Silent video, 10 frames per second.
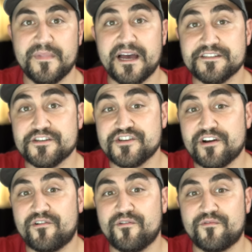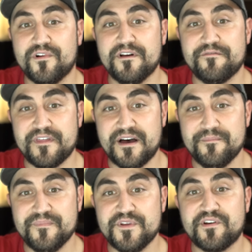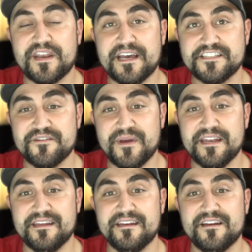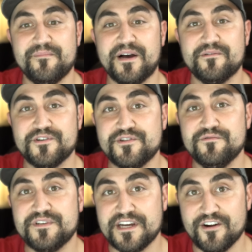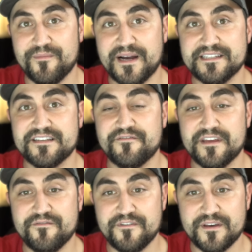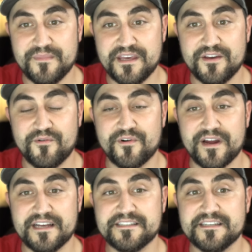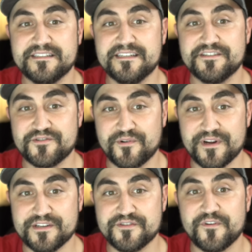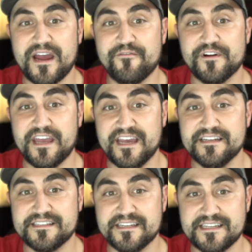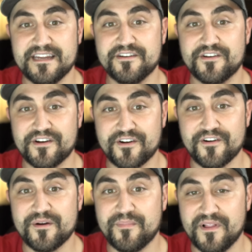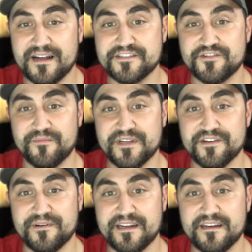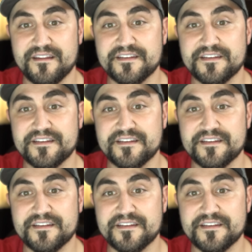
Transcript: As a general rule of thumb, you can estimate needing about 2 terabytes of NVMe or SSD storage for every 8 to 10 concurrent plots you'll be doing.